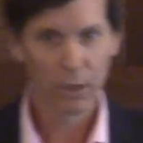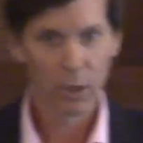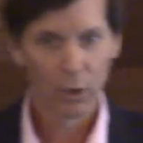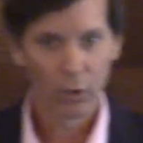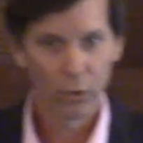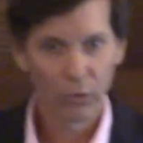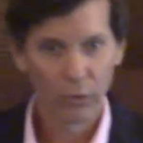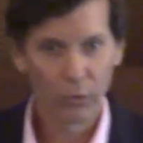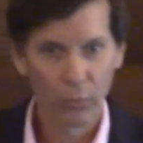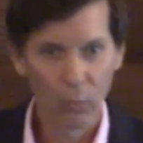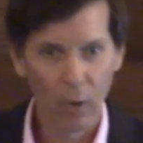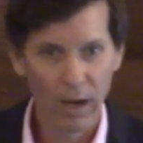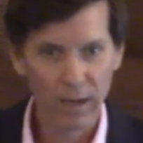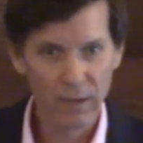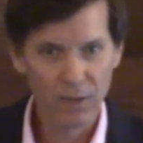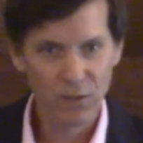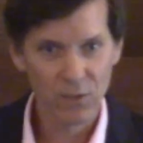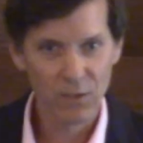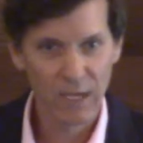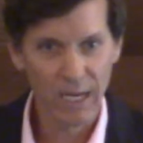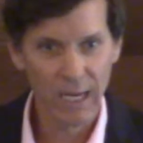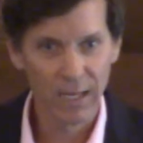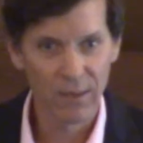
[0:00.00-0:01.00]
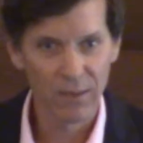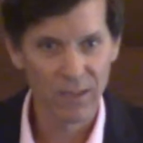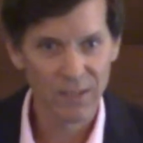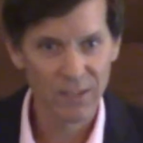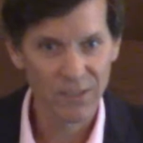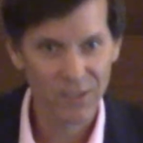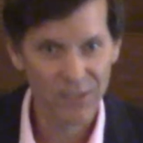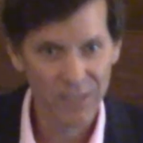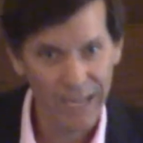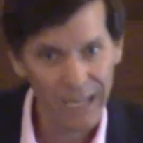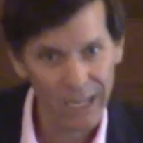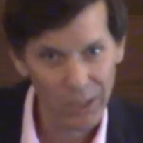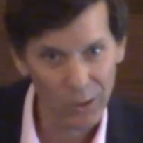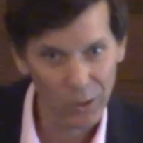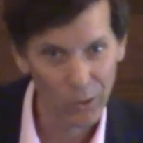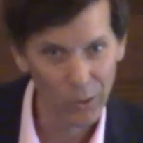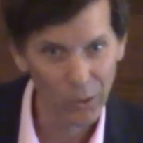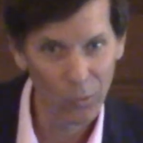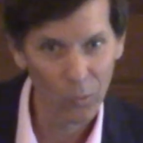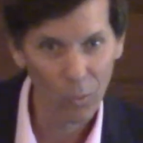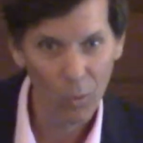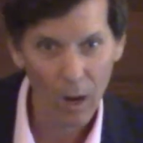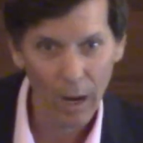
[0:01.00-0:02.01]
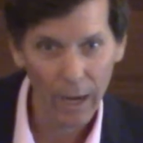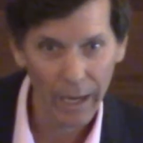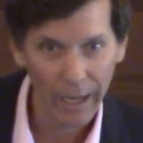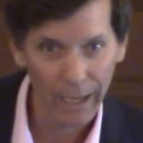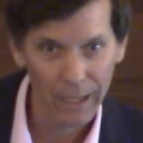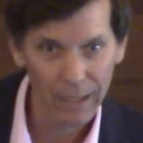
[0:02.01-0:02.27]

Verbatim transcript: trust in the sickle. Why?